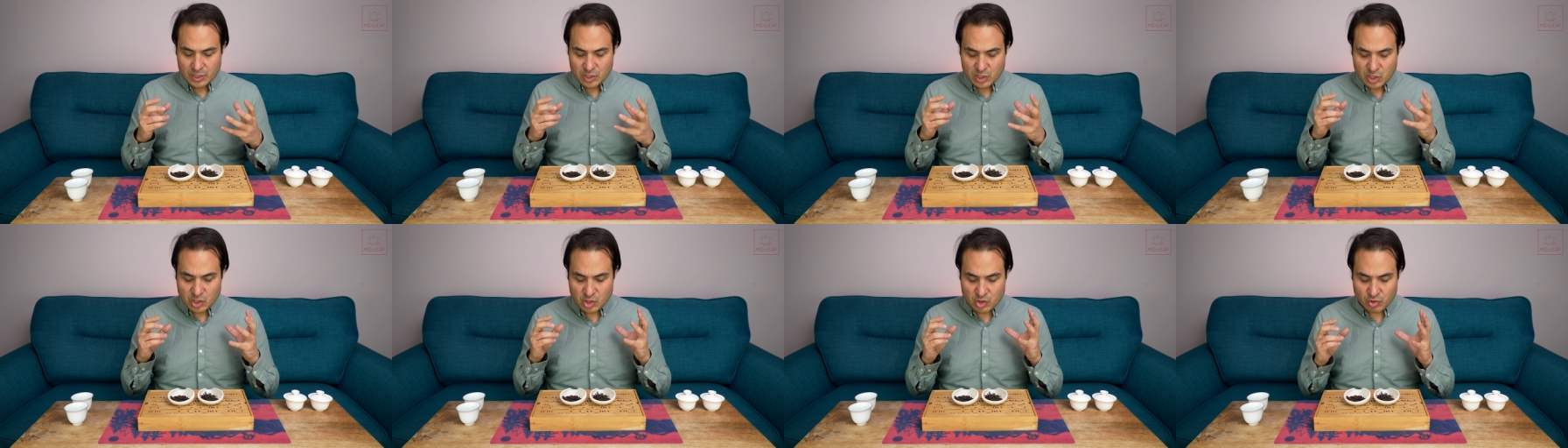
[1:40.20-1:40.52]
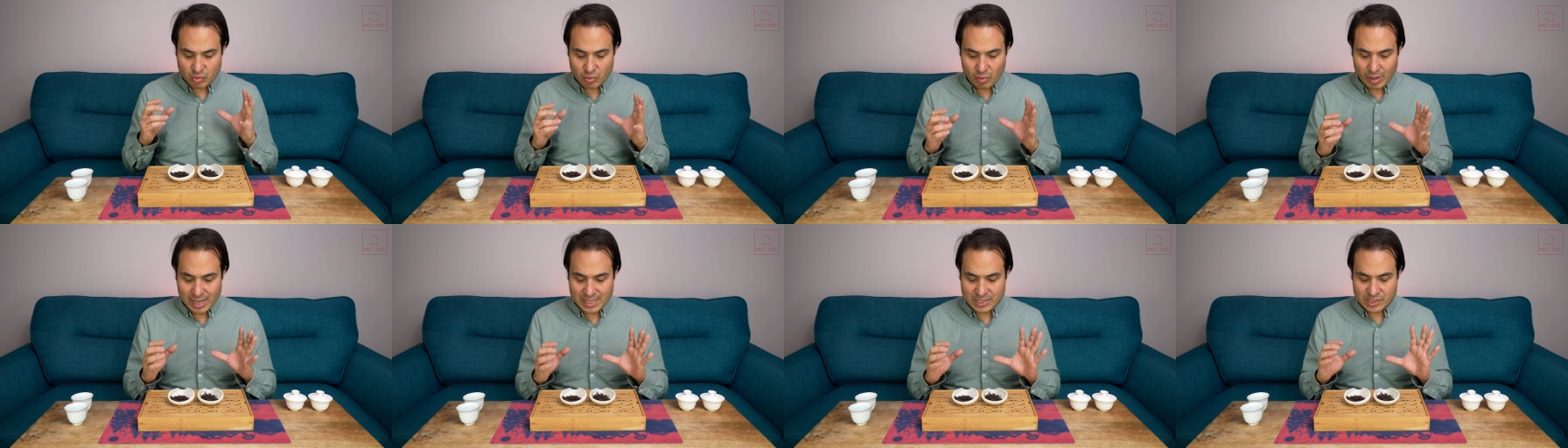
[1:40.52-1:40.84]
to
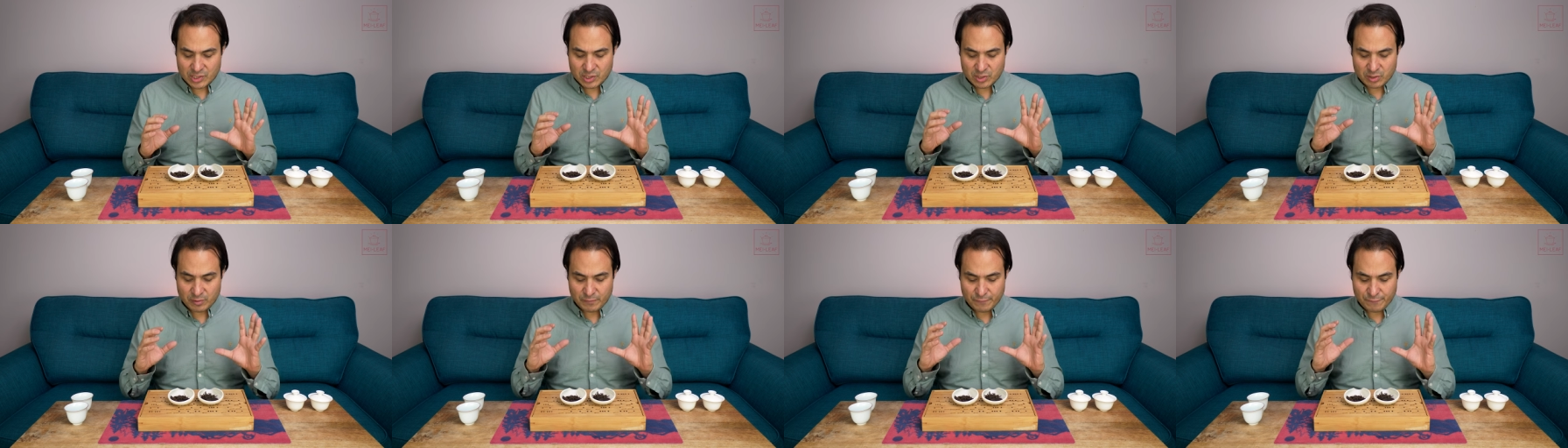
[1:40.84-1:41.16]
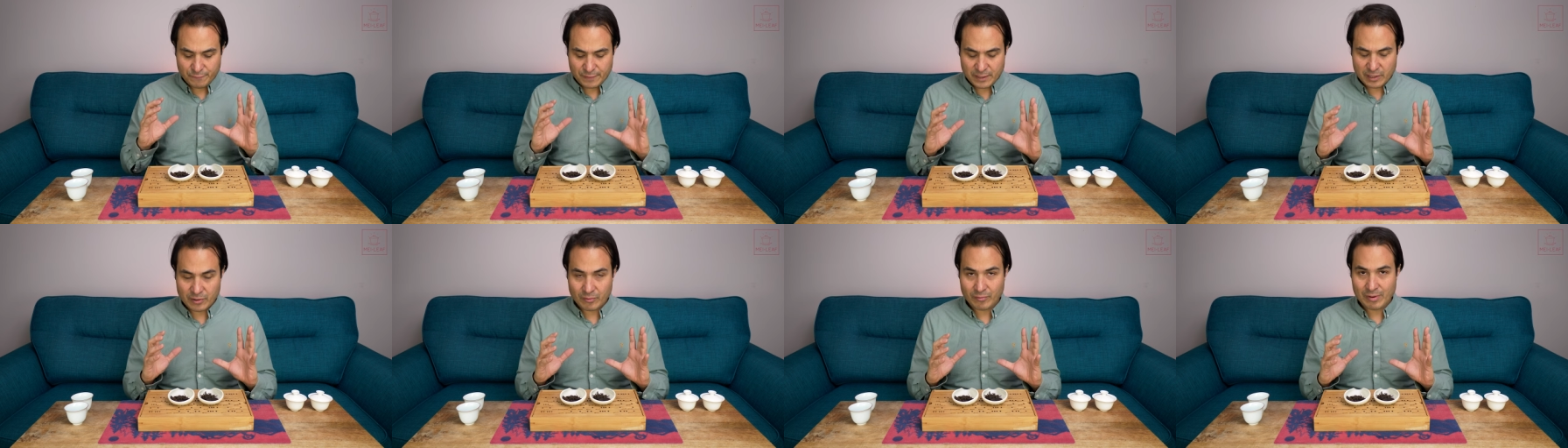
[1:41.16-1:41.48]
try to
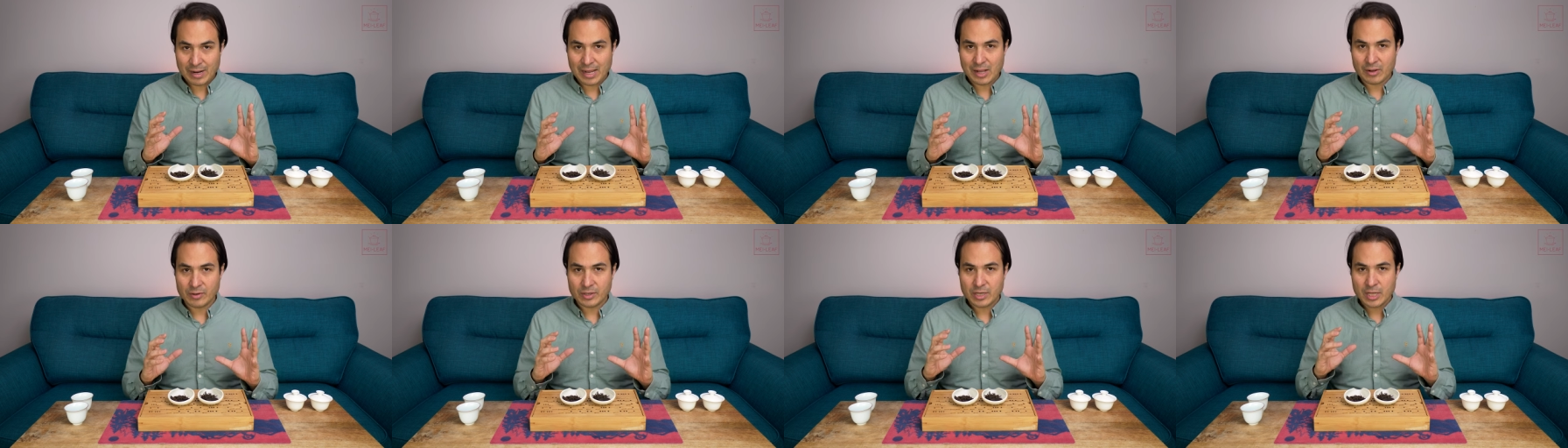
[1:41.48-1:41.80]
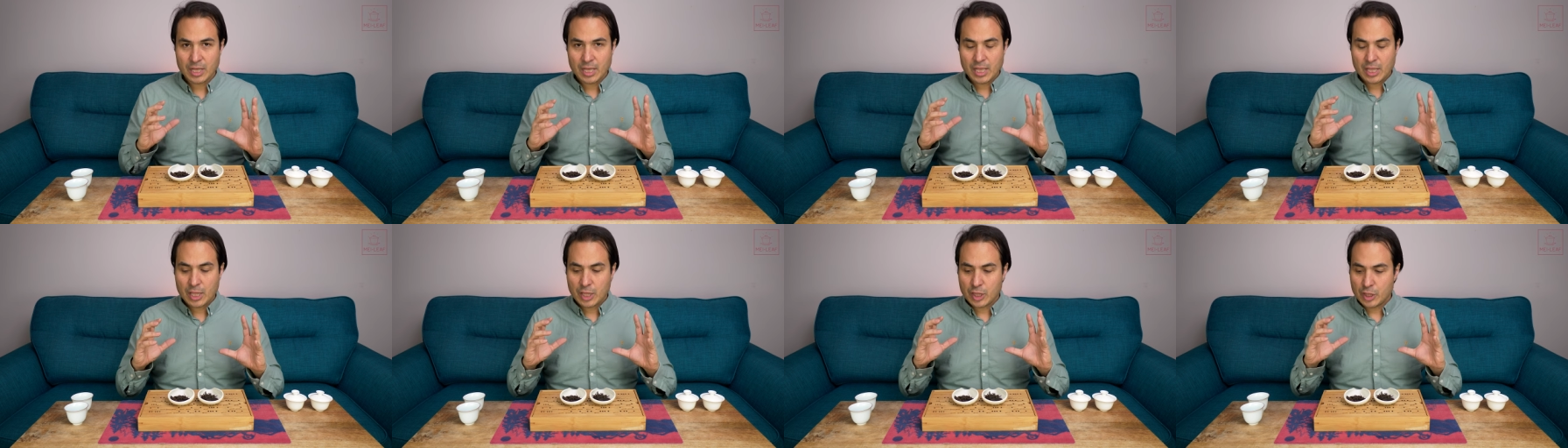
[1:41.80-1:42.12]
figure out
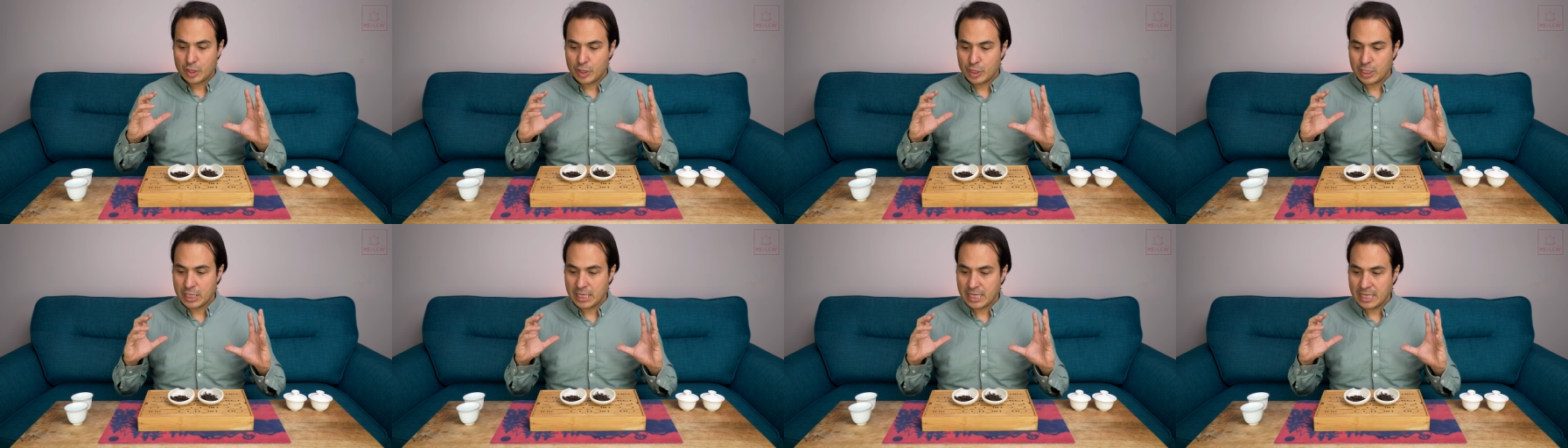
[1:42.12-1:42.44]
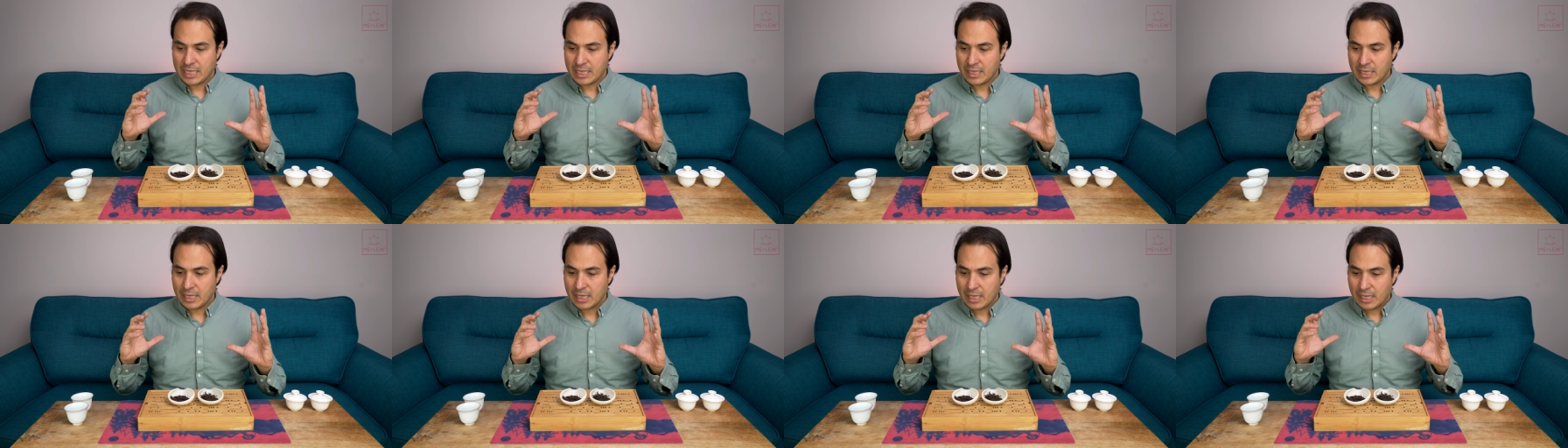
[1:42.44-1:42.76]

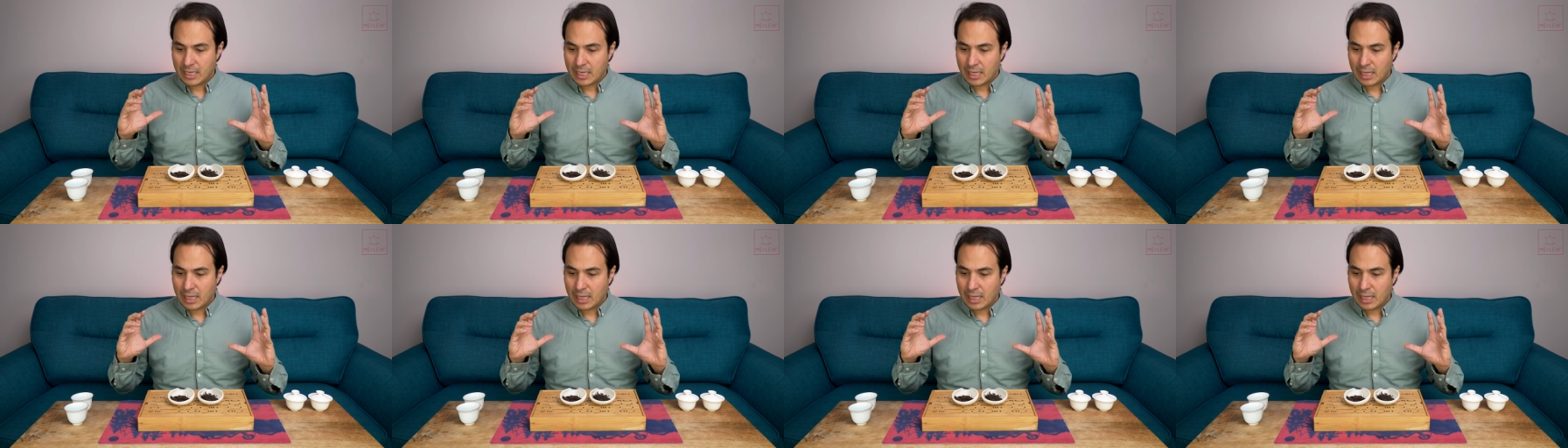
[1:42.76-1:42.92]
the